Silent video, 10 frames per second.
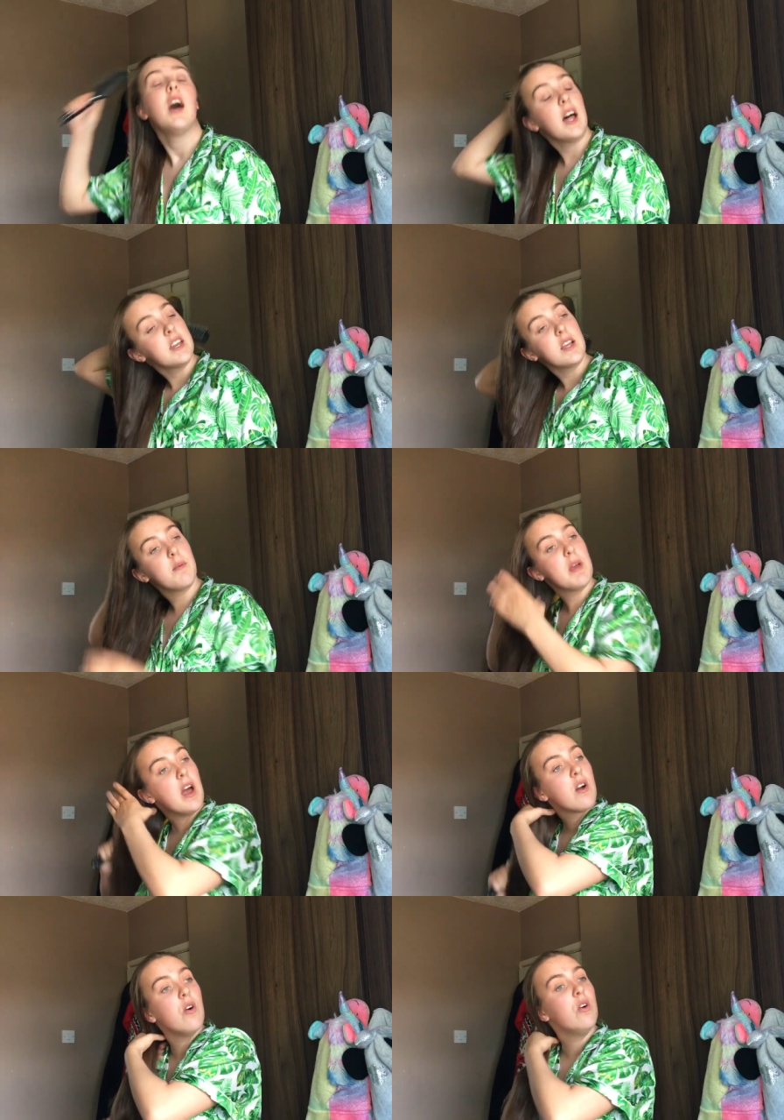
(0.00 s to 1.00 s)
I need to get my
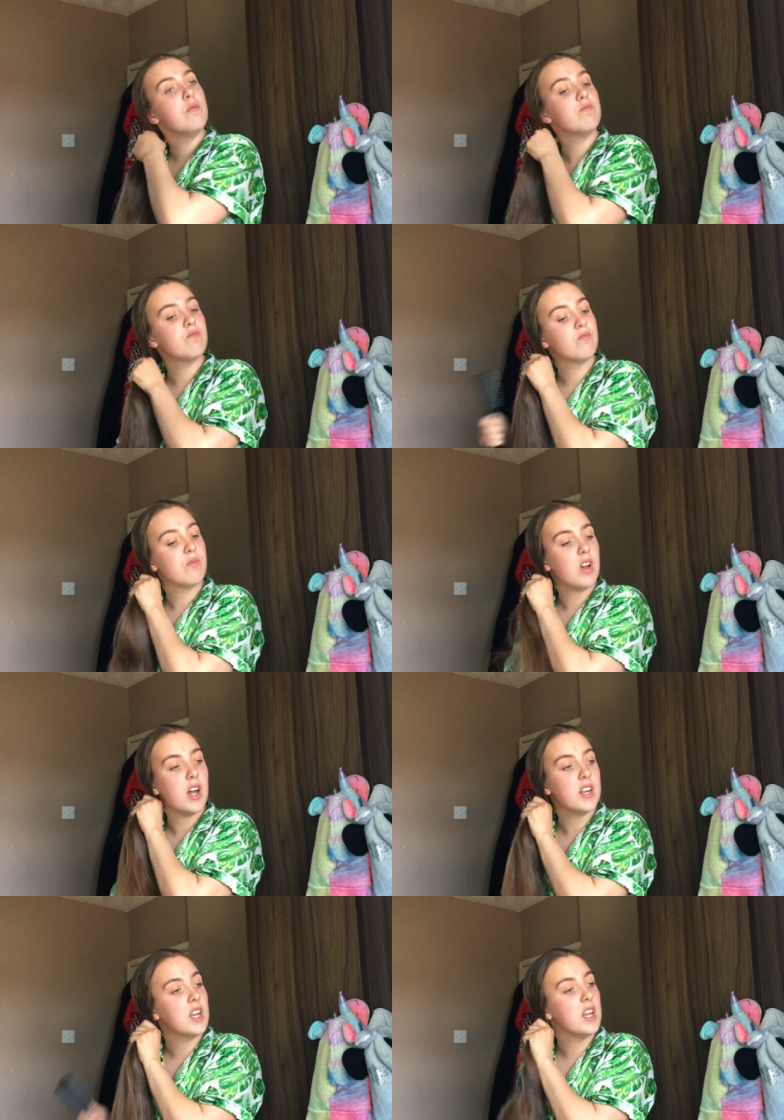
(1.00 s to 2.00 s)
hair cut. I
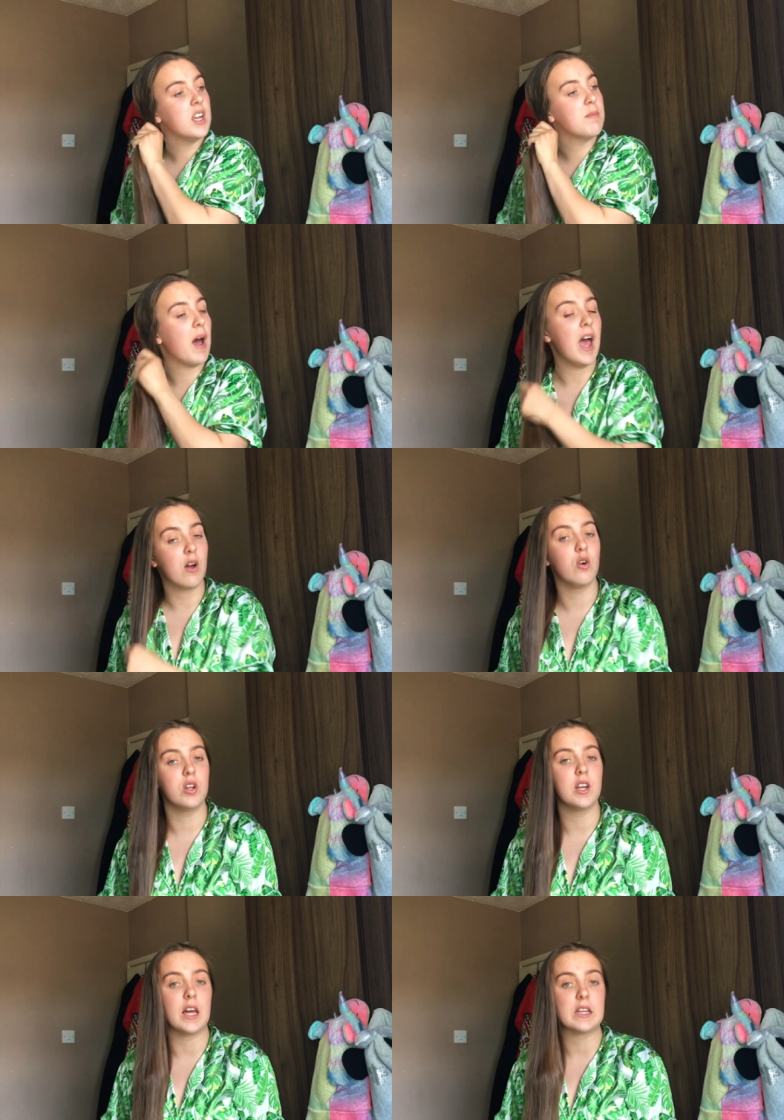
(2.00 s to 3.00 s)
need my hair cut
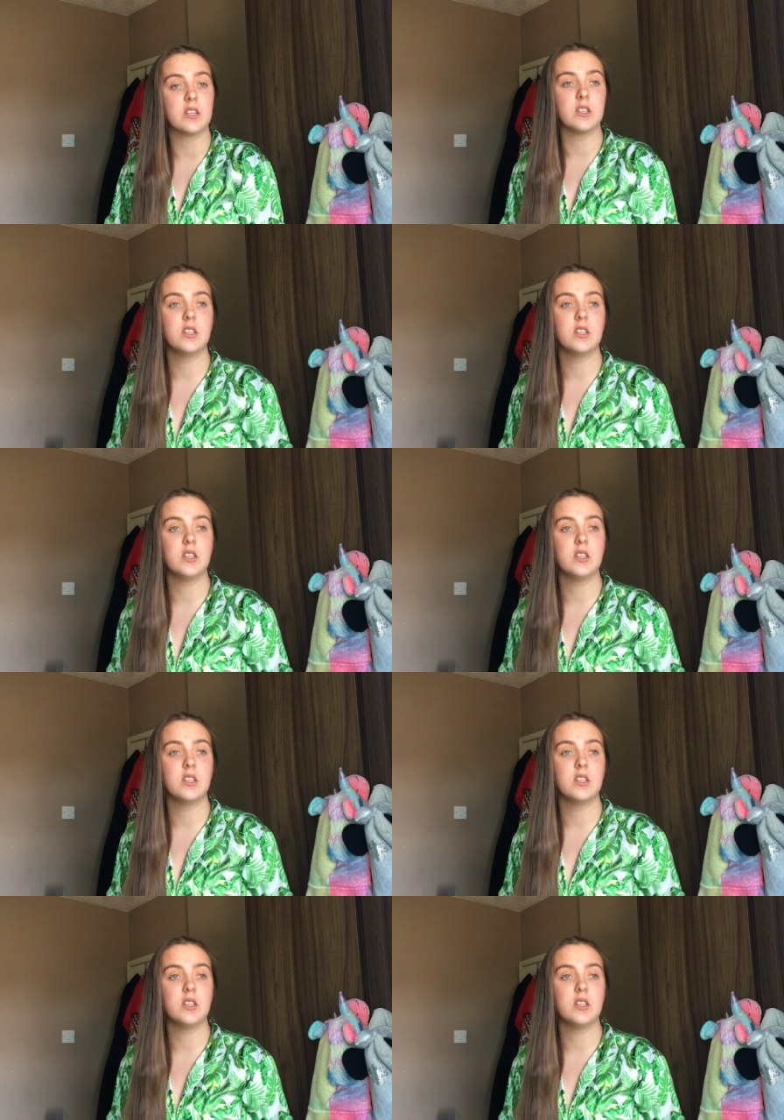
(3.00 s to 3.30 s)
in like